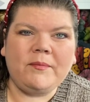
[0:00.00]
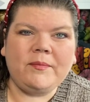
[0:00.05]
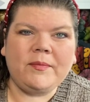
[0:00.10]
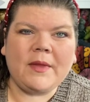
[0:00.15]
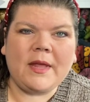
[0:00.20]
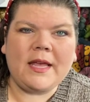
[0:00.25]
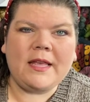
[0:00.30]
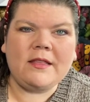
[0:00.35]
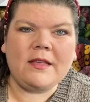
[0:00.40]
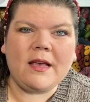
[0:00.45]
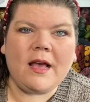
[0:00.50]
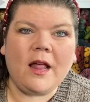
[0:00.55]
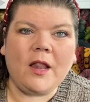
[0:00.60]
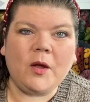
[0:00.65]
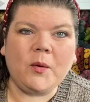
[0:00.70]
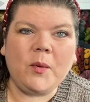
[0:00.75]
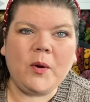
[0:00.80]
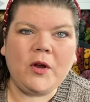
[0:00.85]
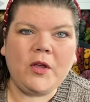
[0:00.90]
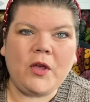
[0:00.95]
It's a
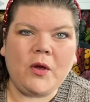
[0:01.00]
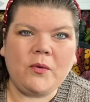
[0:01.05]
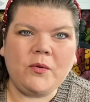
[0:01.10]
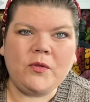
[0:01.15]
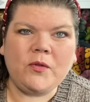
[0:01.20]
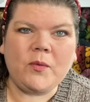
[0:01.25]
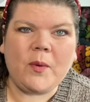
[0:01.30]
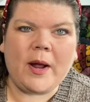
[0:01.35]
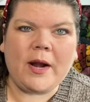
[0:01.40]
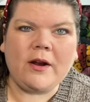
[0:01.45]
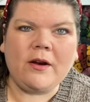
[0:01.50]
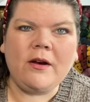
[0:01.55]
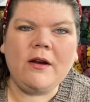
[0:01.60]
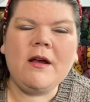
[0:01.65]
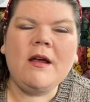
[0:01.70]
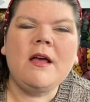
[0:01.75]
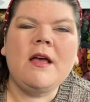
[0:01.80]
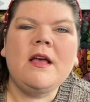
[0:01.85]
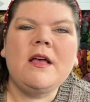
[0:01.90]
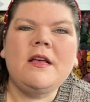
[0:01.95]
colorwork yoke sweater.
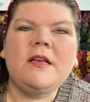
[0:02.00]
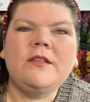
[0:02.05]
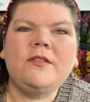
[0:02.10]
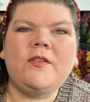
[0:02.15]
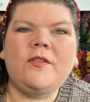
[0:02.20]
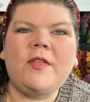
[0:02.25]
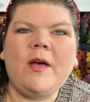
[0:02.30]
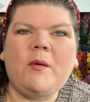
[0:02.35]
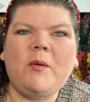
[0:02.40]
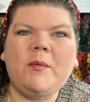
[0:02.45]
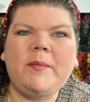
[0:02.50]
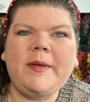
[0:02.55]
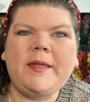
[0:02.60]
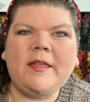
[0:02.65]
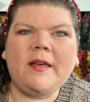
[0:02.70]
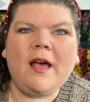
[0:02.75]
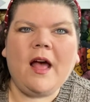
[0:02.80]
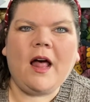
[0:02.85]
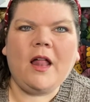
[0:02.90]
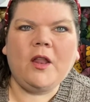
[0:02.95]
So that will be
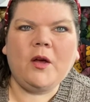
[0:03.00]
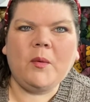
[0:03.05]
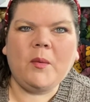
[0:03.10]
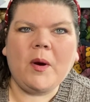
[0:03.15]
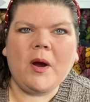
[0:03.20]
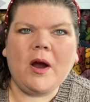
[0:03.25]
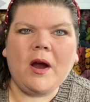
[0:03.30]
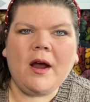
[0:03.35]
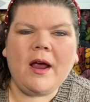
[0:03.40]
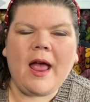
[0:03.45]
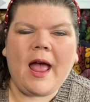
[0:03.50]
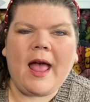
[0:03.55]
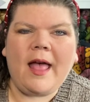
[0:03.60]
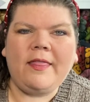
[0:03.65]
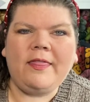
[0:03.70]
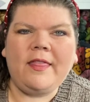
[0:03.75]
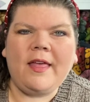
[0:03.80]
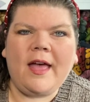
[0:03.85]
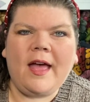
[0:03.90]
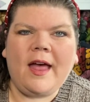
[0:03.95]
the colorwork.
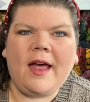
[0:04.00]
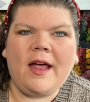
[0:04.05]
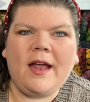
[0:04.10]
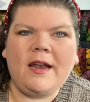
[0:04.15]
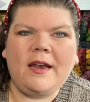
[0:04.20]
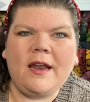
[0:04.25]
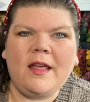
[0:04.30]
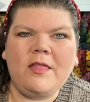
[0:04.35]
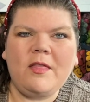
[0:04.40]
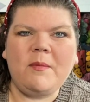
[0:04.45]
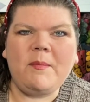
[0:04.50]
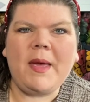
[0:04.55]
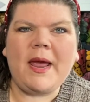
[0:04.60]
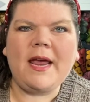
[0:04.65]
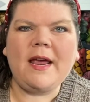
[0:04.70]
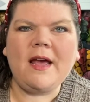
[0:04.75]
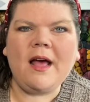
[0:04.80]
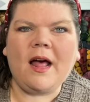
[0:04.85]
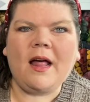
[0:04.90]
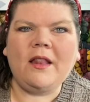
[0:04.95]
And then the
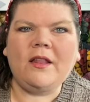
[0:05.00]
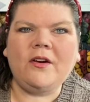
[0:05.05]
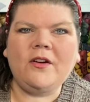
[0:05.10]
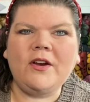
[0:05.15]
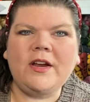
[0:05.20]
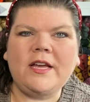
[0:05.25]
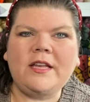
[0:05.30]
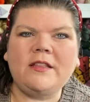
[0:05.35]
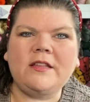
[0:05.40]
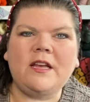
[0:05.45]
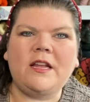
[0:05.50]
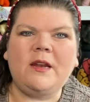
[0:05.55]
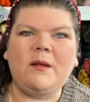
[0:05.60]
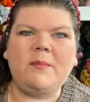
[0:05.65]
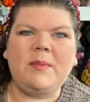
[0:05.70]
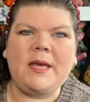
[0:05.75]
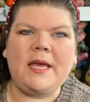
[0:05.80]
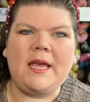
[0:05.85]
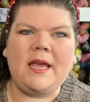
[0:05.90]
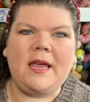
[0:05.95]
main color is going to
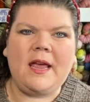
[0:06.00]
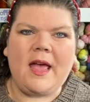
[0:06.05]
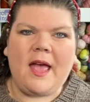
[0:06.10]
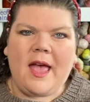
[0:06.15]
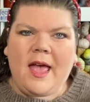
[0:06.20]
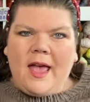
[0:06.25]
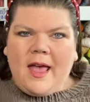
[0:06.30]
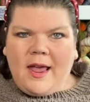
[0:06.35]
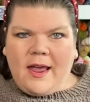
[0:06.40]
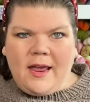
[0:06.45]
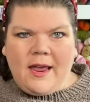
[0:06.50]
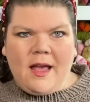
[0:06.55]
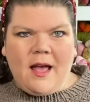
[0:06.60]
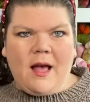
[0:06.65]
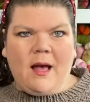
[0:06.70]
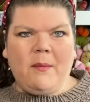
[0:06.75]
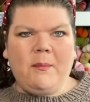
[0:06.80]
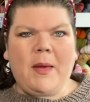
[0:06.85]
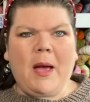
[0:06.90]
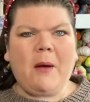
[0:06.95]
be a
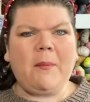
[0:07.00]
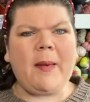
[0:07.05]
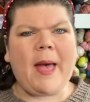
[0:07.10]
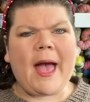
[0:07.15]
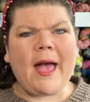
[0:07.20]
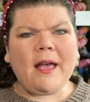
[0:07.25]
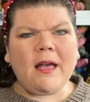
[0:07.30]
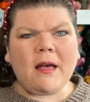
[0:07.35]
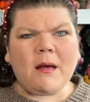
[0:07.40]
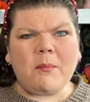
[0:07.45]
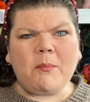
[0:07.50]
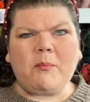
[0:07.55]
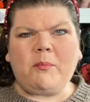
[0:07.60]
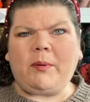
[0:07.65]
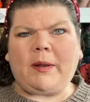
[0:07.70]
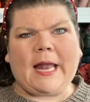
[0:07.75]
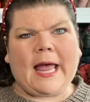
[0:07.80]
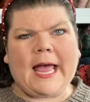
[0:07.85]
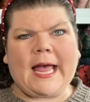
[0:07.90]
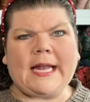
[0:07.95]
alpaca
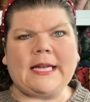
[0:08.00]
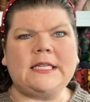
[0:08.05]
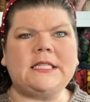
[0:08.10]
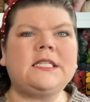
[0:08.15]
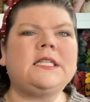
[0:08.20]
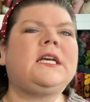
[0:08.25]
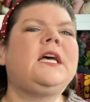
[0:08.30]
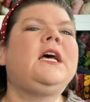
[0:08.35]
blend